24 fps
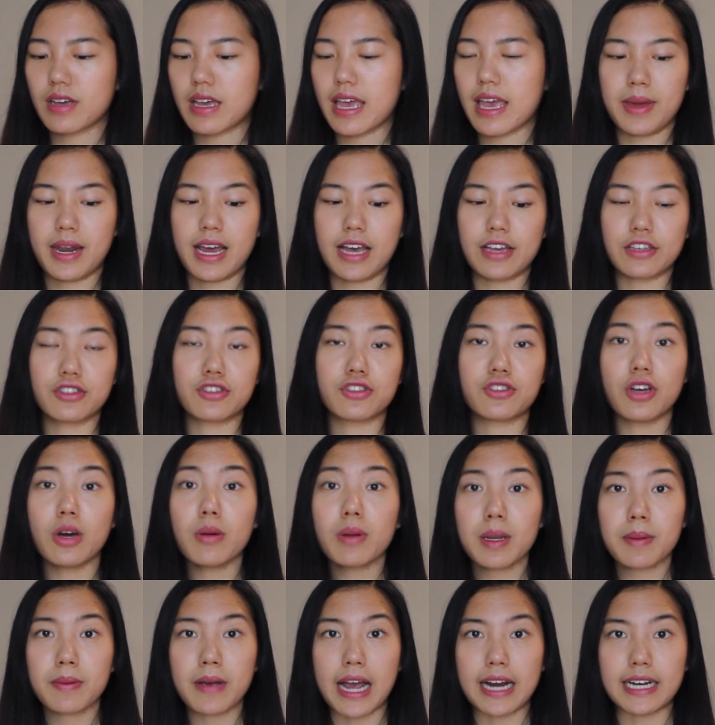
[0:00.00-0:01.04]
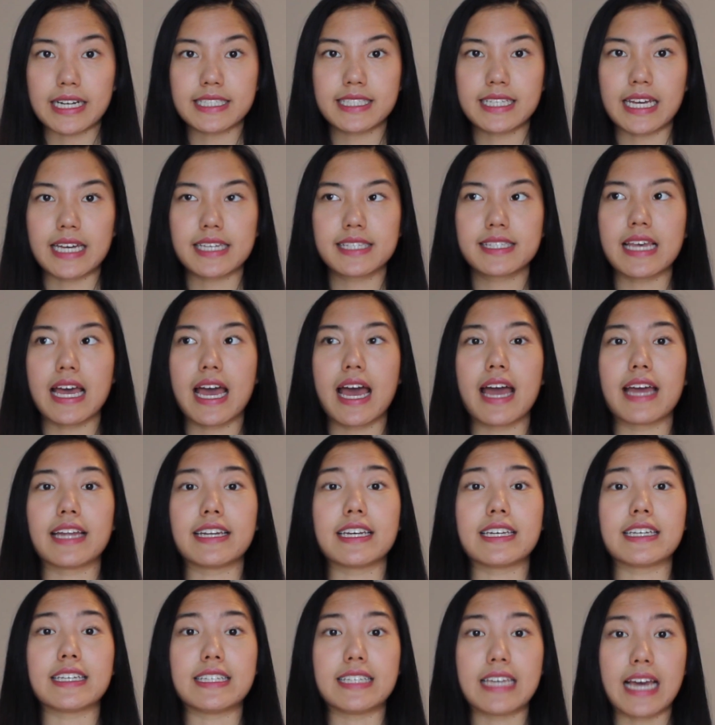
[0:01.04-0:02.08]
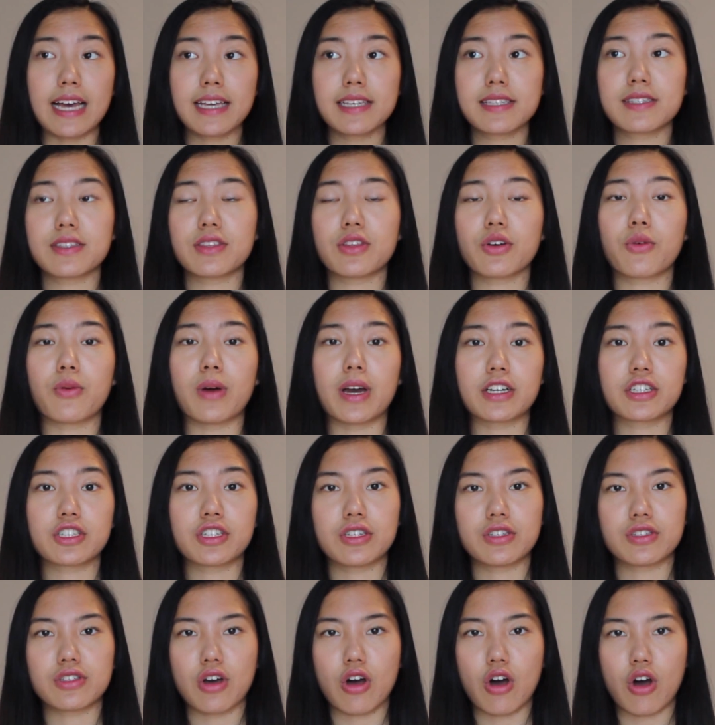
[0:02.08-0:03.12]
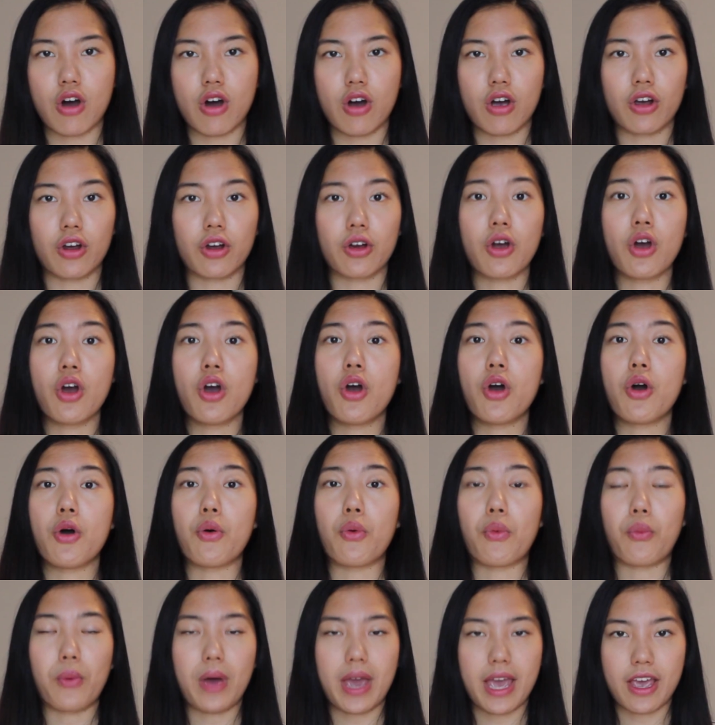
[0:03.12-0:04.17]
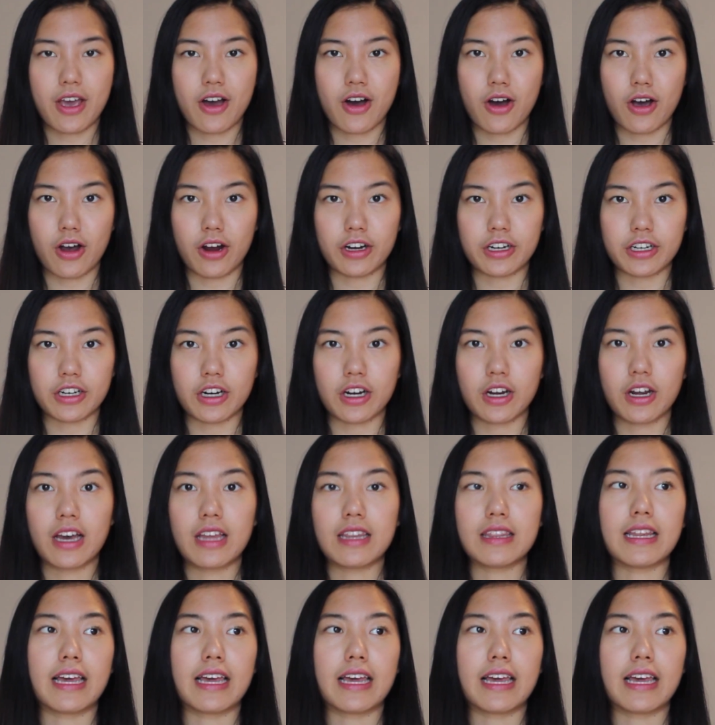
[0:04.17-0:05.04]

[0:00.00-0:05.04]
it has so many practice tests and yes, the questions are way harder.